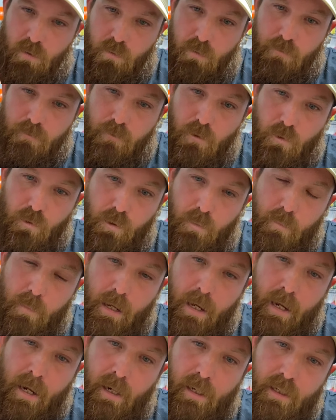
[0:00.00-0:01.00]
fold it
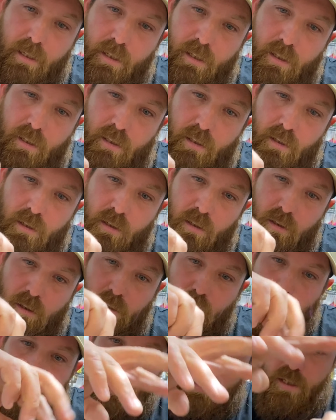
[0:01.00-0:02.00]
back,
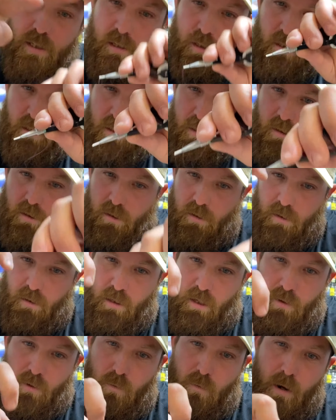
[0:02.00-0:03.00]
crease it,
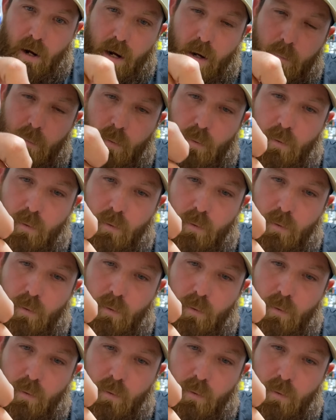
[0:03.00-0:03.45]
another wrap.